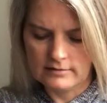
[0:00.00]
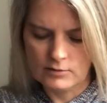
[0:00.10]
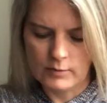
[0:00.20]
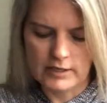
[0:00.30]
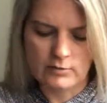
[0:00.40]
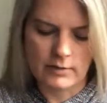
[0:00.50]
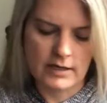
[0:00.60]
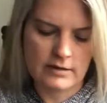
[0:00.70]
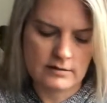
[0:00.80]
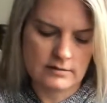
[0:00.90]

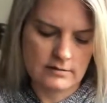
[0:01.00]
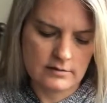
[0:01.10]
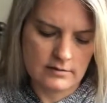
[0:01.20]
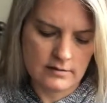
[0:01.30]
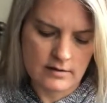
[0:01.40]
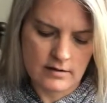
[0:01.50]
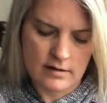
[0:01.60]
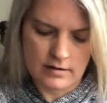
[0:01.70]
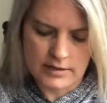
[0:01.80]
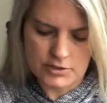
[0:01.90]
2020.
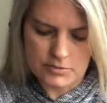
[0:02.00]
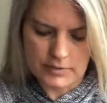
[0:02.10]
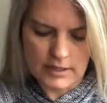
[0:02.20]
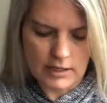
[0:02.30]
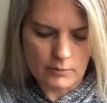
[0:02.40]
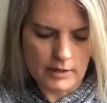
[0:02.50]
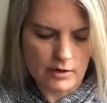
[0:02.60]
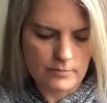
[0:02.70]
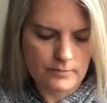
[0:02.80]
All right, Gemini, here we go.